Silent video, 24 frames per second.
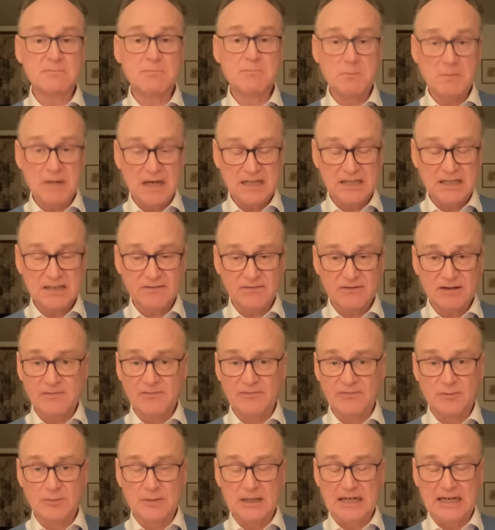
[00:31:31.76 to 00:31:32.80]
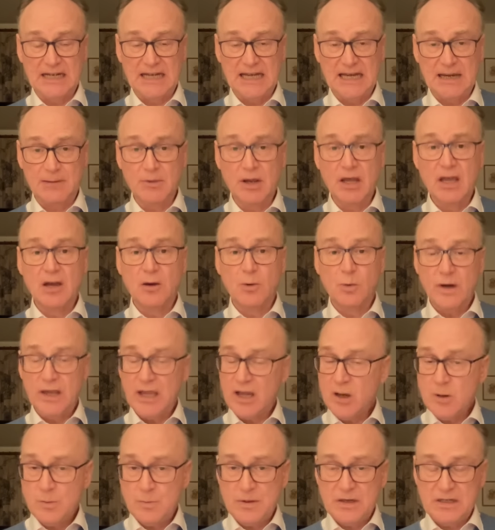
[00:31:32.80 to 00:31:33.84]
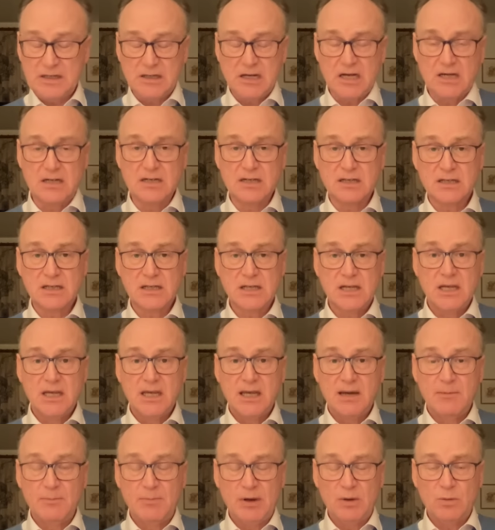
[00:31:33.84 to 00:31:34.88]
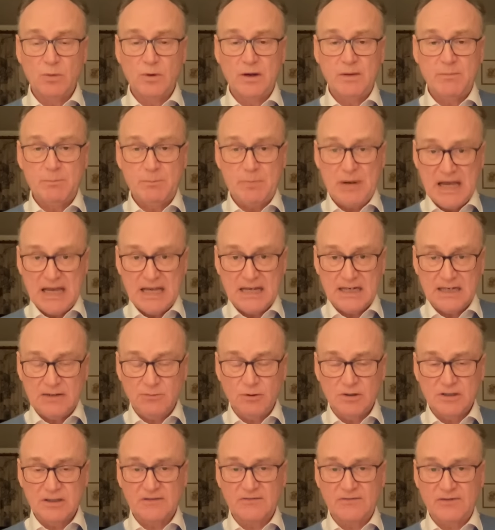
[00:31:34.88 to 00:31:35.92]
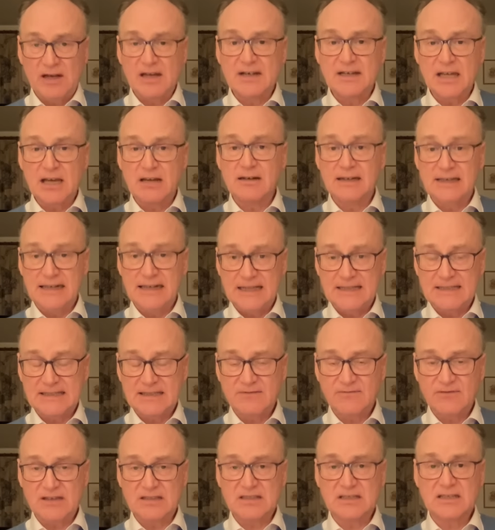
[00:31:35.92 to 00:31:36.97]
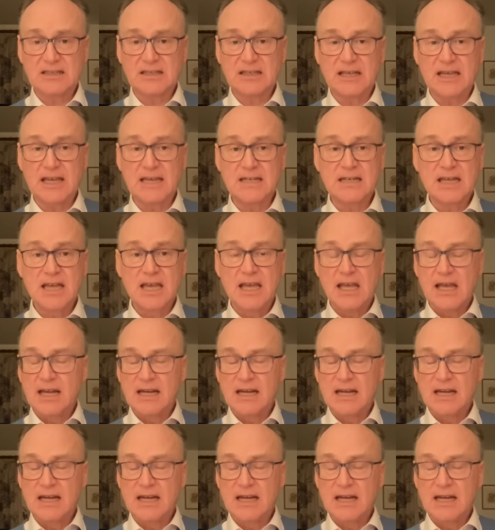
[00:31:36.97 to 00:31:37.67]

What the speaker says: this might have come from a lab. We hope it didn't, but we badly want to find out. Let's investigate.